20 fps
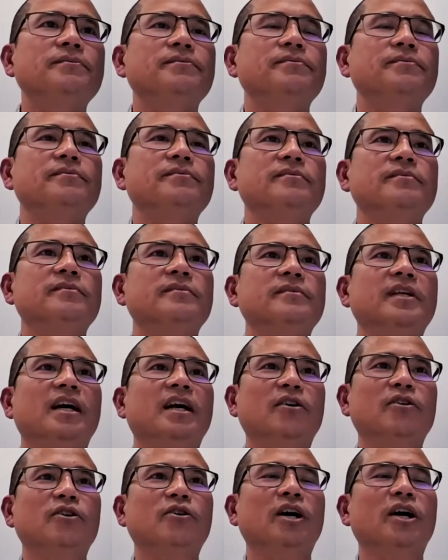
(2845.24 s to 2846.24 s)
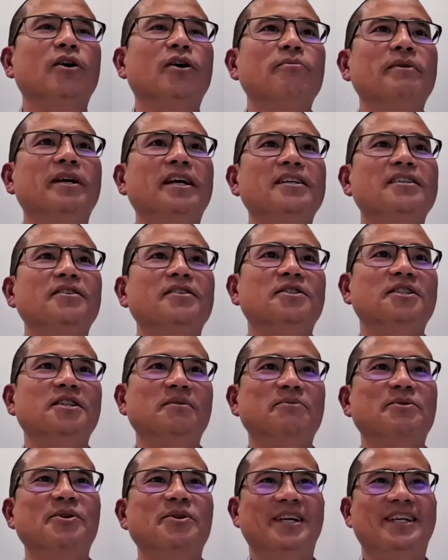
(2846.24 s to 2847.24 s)
That's, I don't
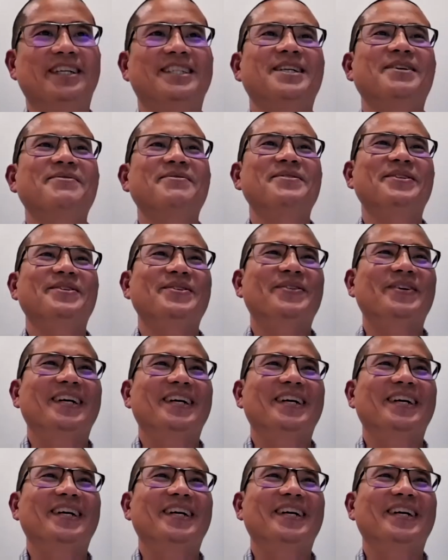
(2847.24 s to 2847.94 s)
know. I hope I answered some